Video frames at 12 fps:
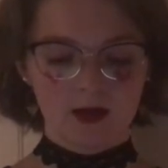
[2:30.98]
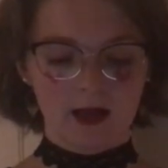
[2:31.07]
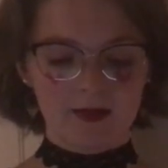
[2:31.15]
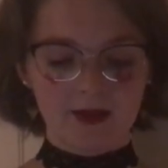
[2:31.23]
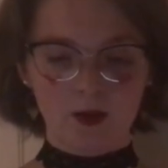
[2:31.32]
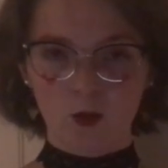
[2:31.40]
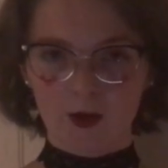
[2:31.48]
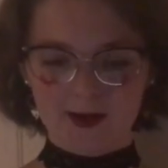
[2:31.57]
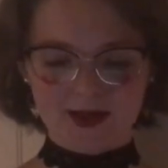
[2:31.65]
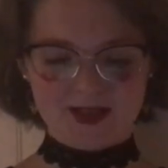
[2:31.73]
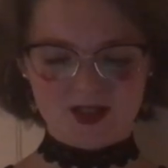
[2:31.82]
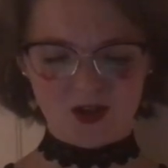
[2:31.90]
And that wearing
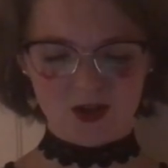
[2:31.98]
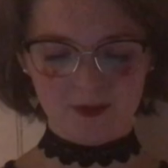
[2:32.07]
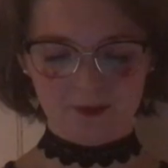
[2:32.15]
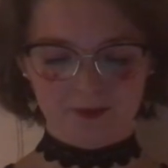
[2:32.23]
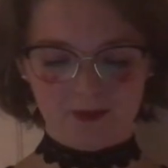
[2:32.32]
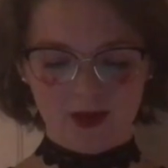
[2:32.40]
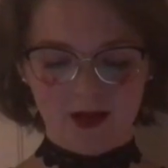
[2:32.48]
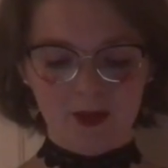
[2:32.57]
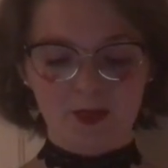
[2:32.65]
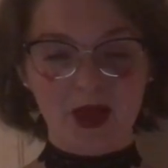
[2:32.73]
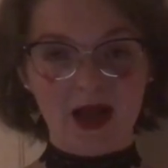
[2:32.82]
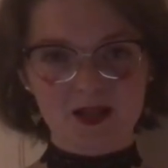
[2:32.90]
a skirt,
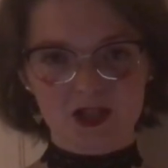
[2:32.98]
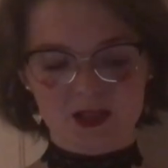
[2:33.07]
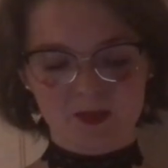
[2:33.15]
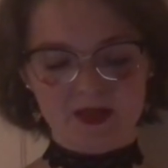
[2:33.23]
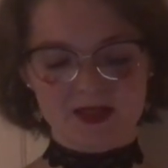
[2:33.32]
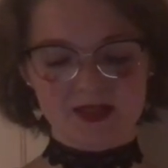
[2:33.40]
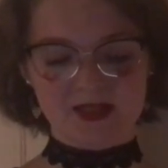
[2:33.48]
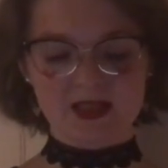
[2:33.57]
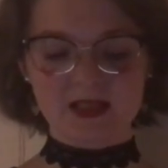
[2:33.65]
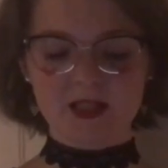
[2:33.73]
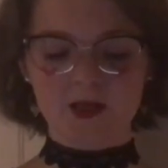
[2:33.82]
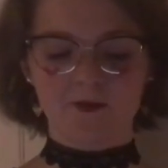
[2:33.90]
that just means it's
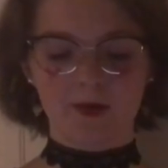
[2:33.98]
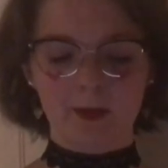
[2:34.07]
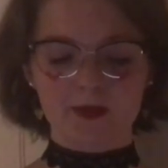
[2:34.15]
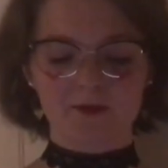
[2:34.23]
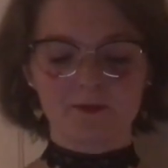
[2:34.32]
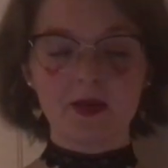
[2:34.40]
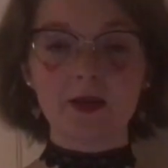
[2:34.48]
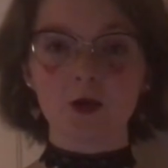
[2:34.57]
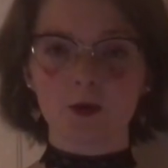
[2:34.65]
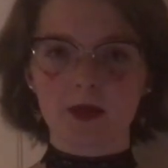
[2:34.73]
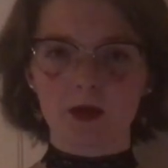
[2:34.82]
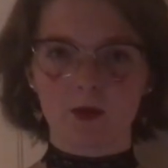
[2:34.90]
easier for them to
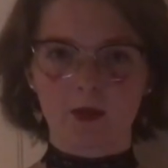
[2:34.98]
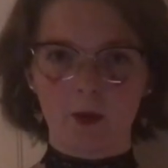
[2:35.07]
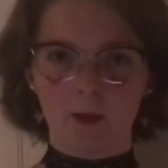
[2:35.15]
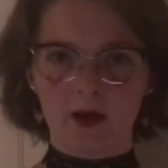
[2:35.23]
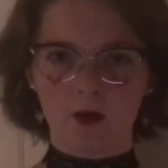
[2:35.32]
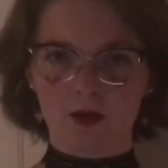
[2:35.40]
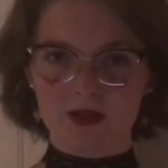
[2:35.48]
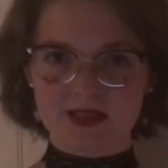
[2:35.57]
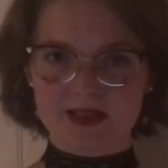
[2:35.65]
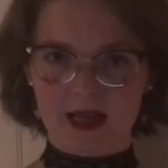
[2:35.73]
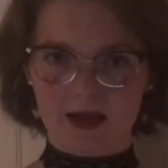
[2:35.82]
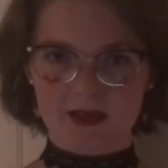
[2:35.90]
finger me without my own
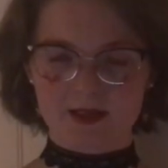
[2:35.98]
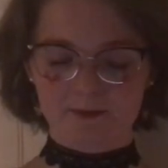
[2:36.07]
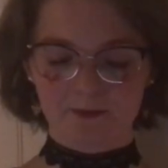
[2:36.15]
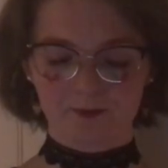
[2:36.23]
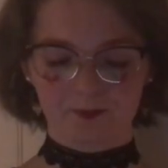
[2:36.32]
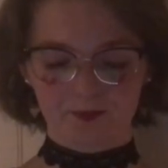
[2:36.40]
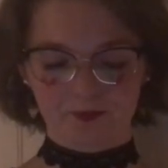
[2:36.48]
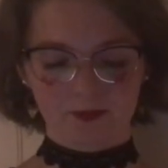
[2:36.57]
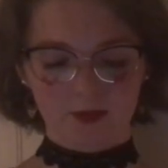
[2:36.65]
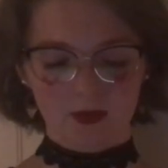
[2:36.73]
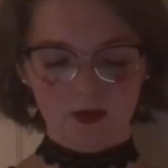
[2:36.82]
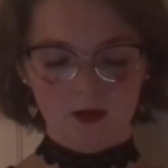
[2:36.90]
consent.
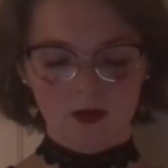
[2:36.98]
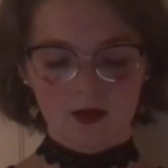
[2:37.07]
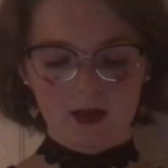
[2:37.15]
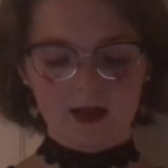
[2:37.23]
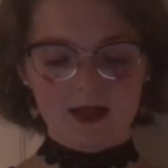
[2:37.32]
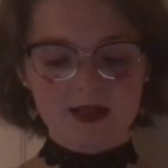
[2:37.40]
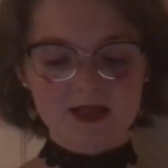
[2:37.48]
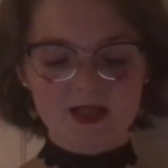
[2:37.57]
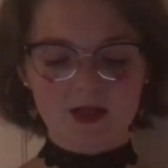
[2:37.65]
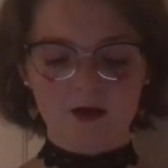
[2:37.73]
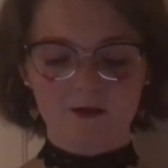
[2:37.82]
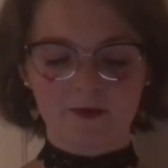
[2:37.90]

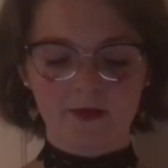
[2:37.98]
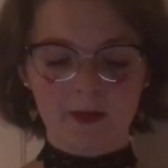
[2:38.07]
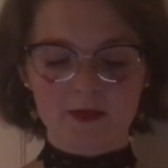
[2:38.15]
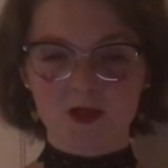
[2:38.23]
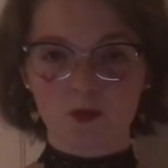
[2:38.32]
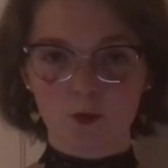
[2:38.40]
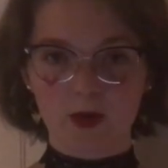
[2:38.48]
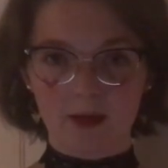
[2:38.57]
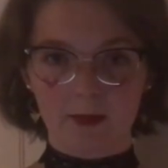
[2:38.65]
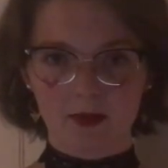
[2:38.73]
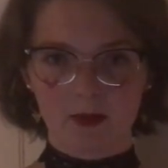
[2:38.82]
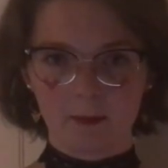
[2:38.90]
Easier for them to rip
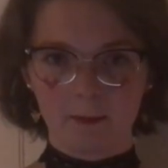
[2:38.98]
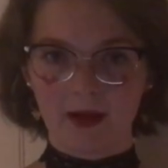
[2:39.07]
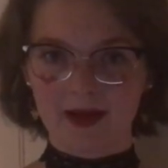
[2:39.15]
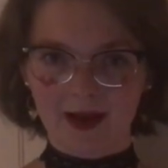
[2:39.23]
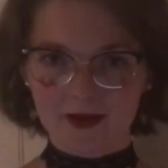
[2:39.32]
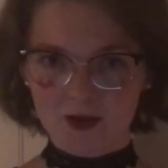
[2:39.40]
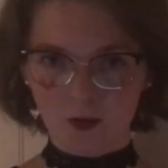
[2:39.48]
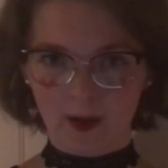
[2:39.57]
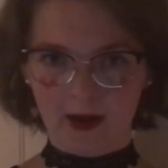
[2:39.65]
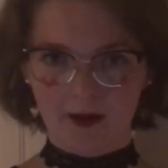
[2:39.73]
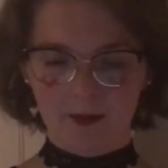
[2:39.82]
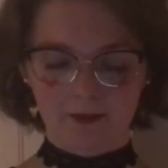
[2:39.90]
my
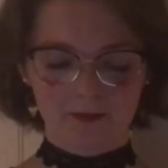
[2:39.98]
underwear.